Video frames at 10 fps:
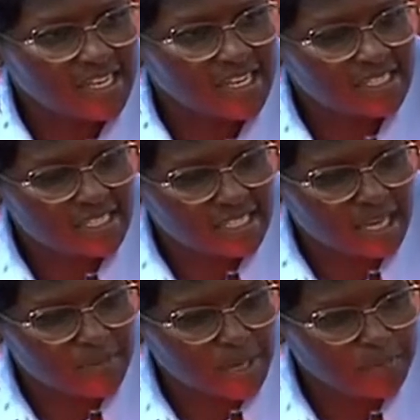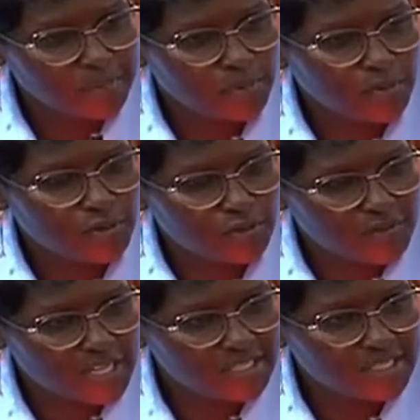Let us come up, all
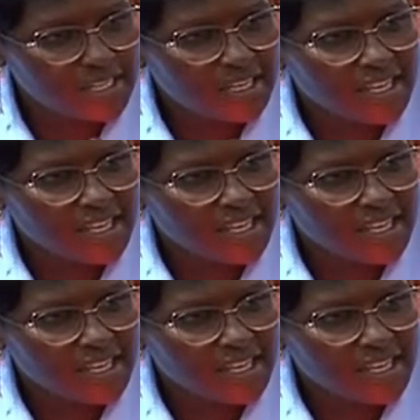of us,